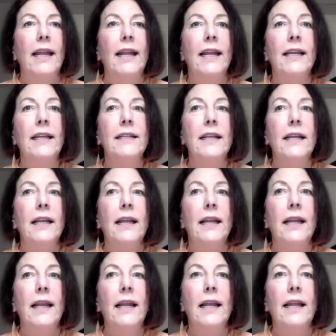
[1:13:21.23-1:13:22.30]
It
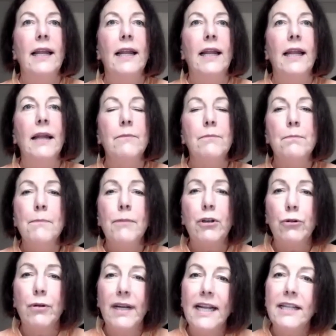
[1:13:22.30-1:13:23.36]

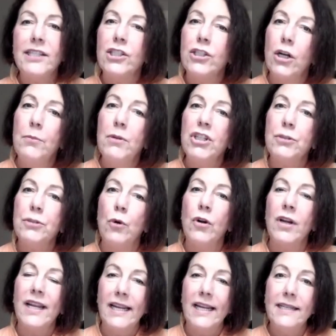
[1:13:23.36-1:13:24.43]
creates so much
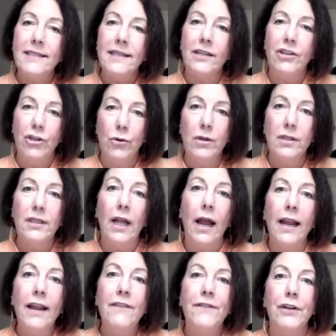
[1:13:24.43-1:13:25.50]
more ease in your
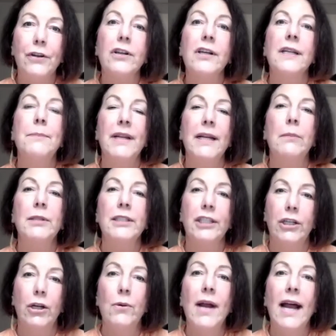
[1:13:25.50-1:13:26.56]
life. You're going to be able
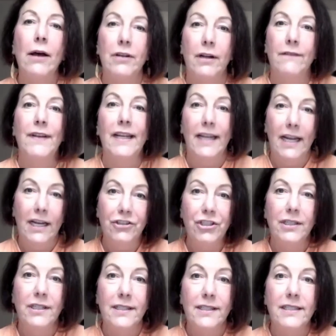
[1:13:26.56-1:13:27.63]
to go out on
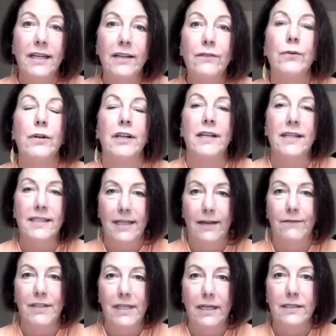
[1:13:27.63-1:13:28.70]
vacation instead of working
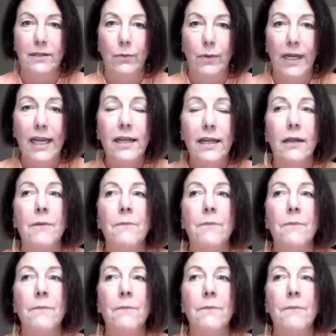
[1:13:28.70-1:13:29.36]
7 days a week.